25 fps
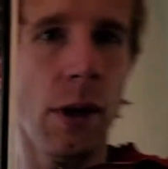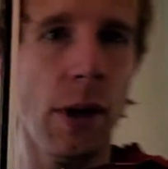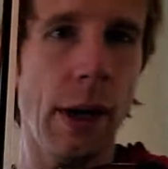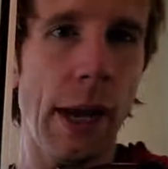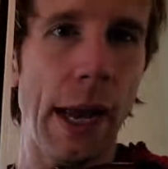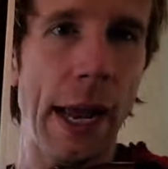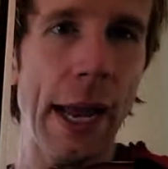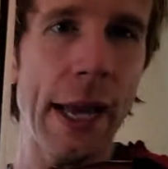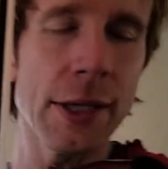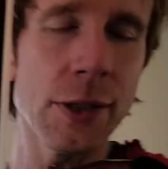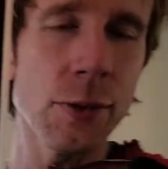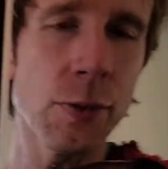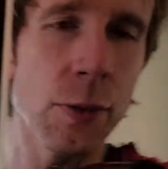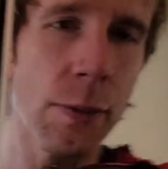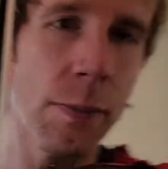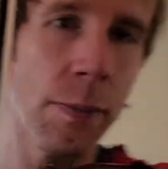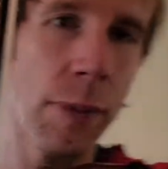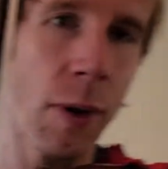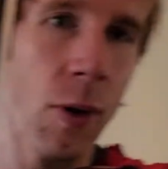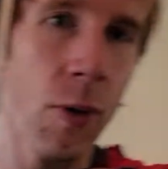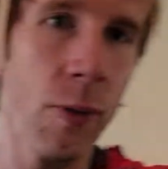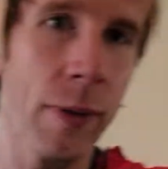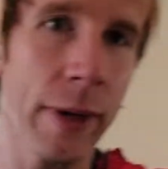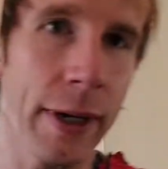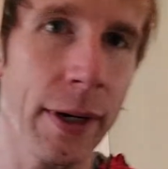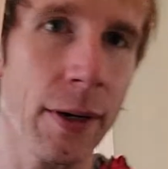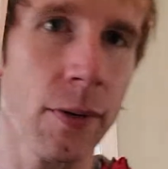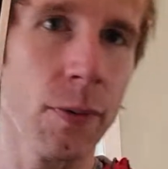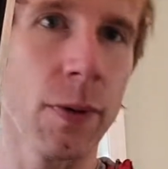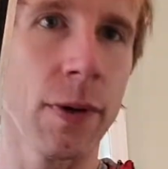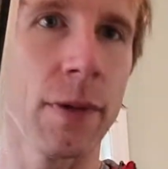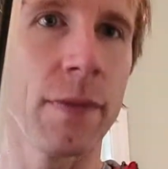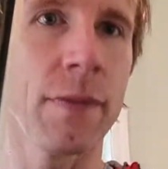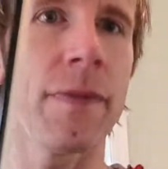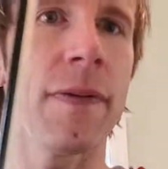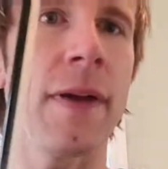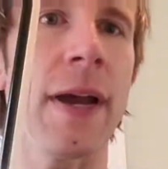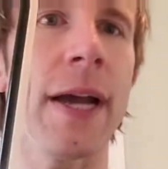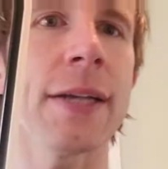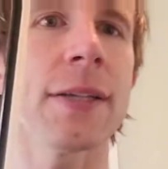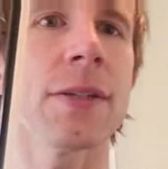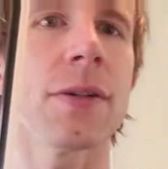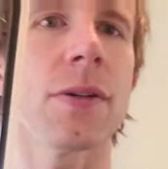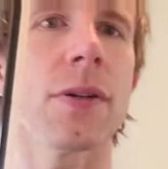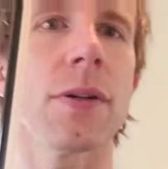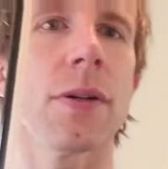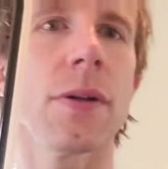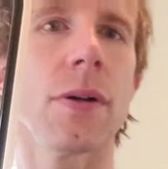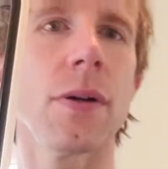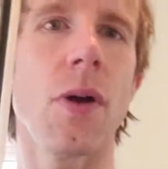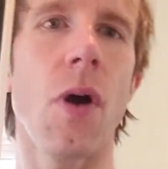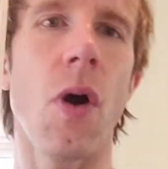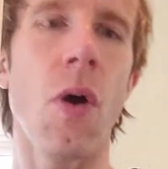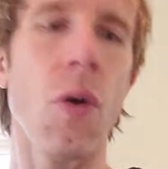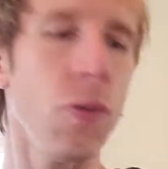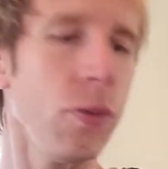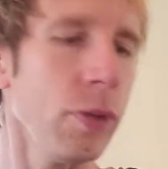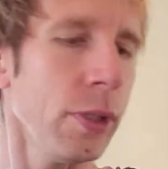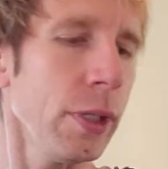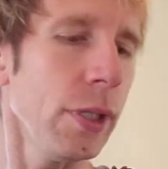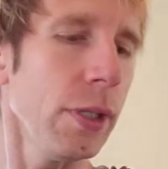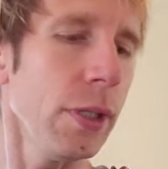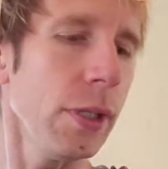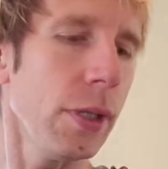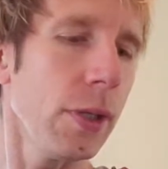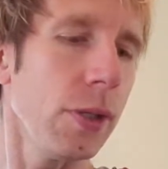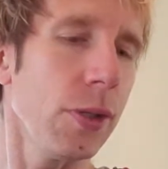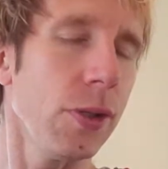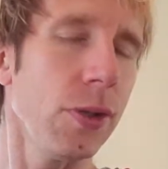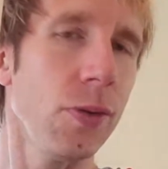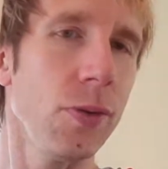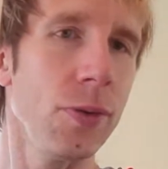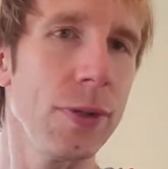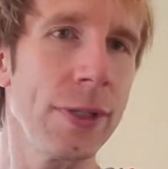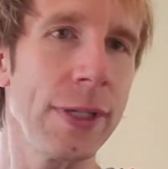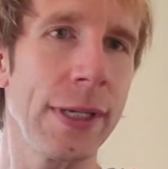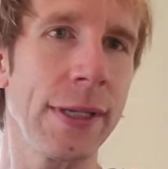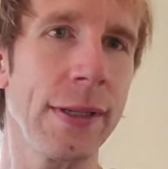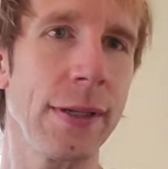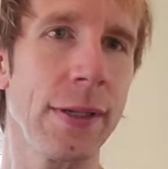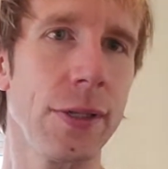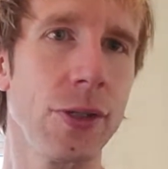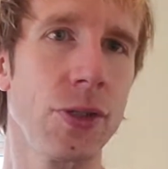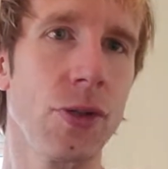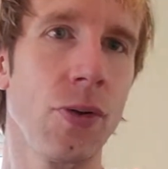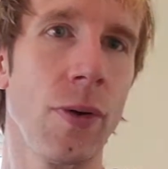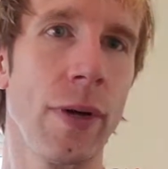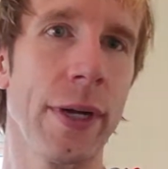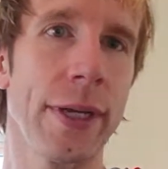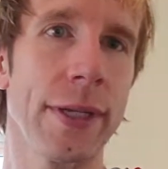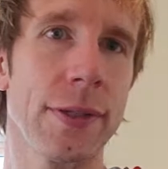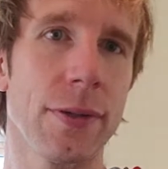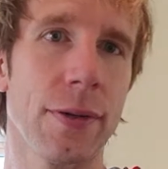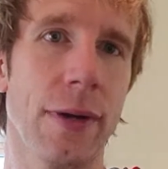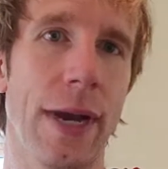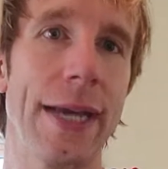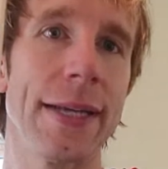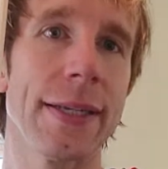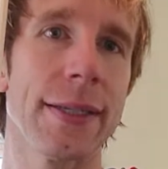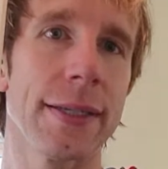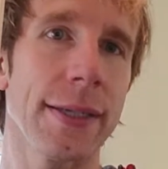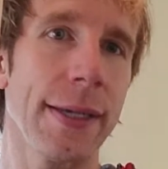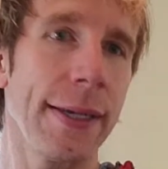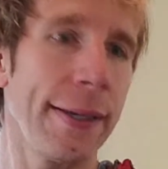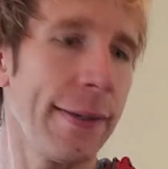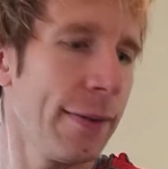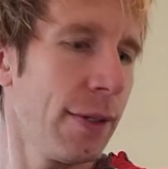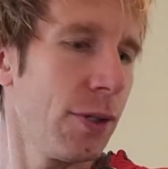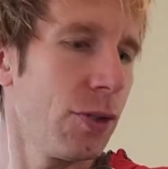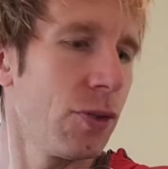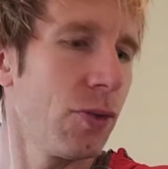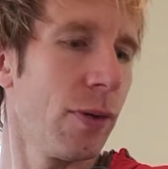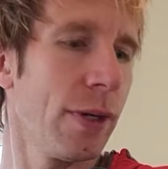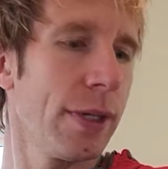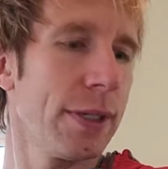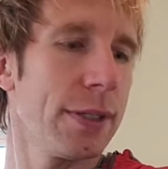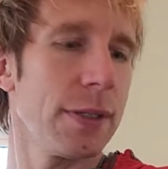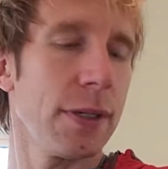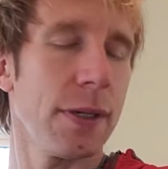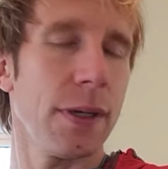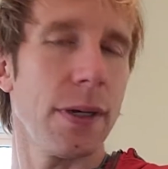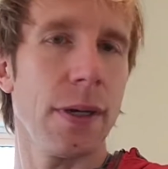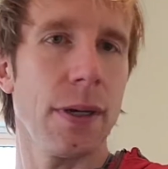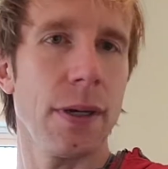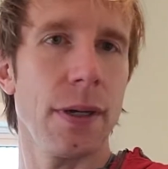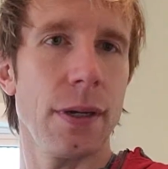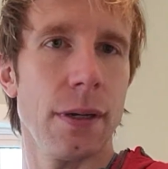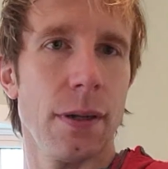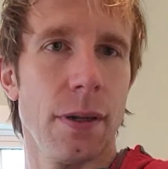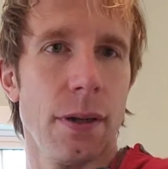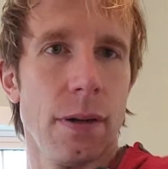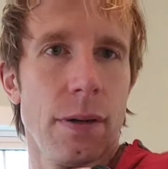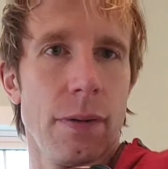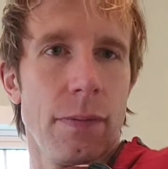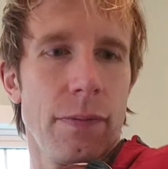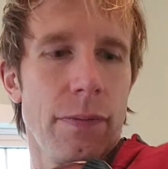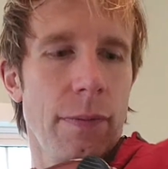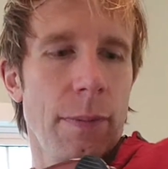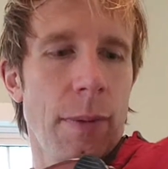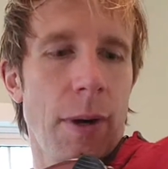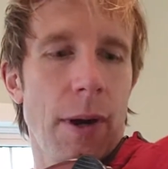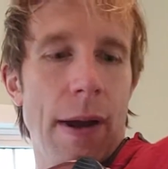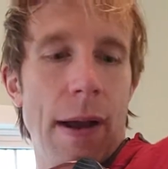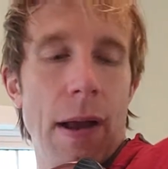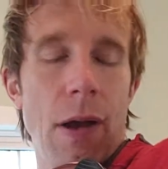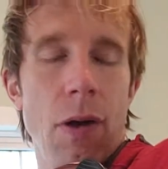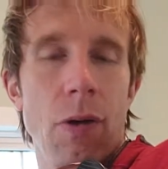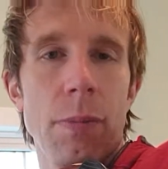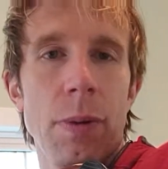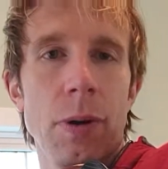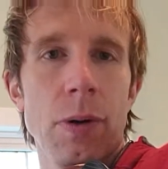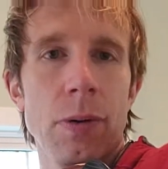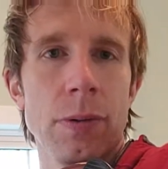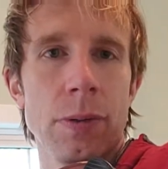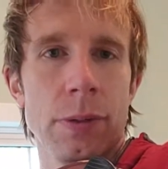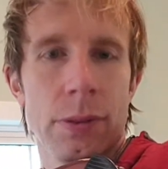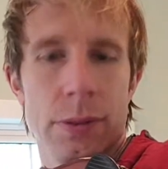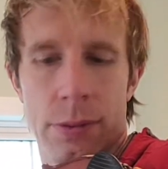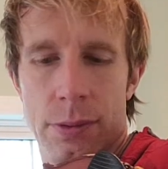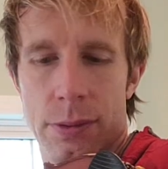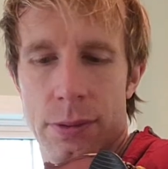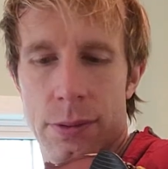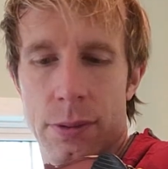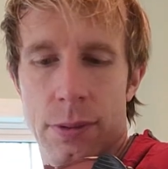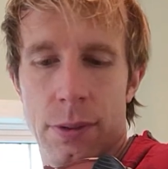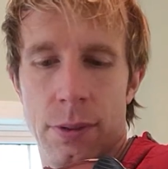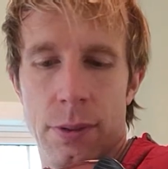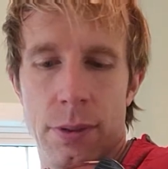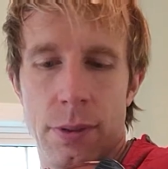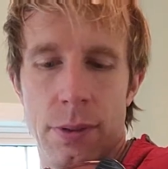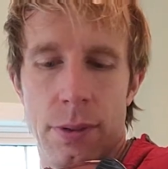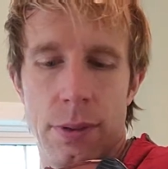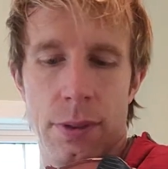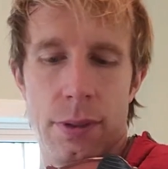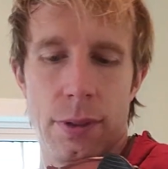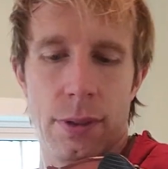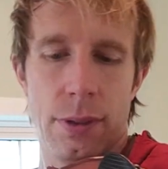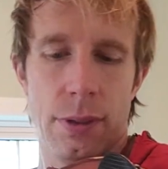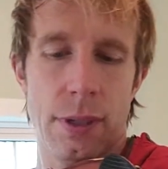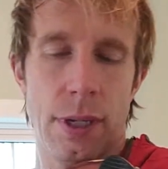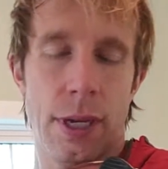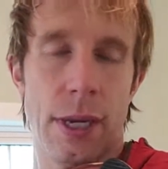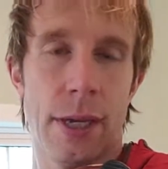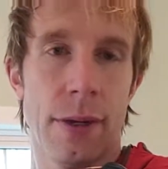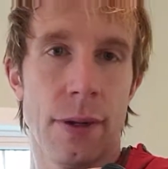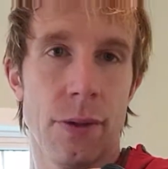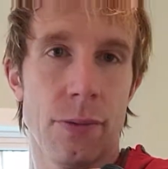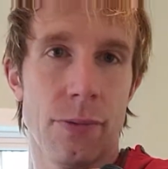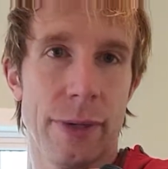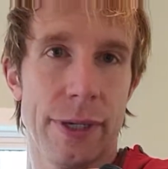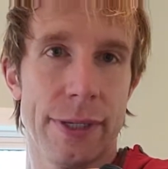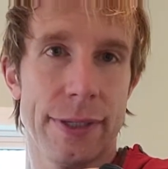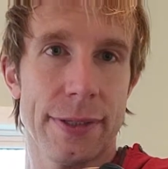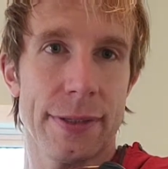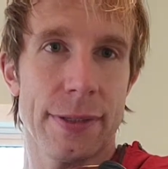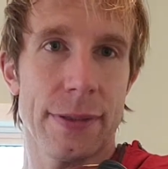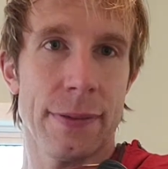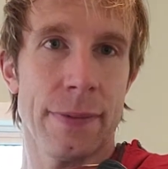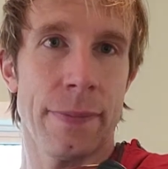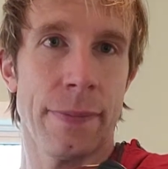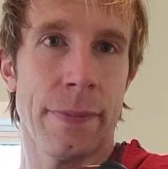as we're bowing, we're in fact only using the joints or isolating the joints from our elbow and our wrist.